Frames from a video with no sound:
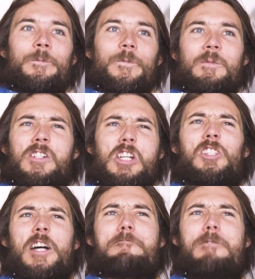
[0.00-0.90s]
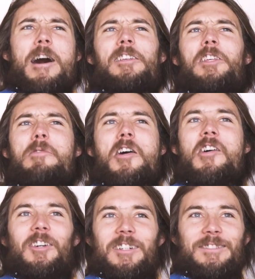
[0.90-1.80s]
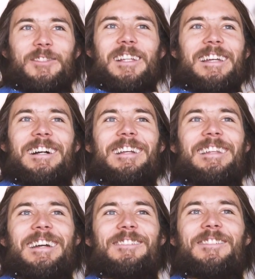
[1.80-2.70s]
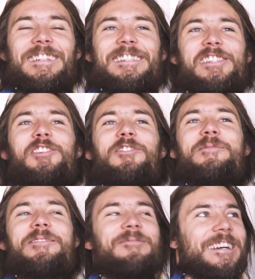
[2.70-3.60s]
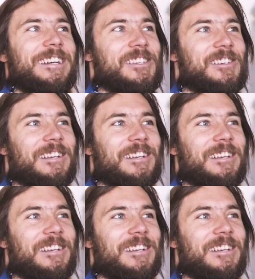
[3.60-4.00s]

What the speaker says: I'm like, it's not possible, and we like got like a screaming match,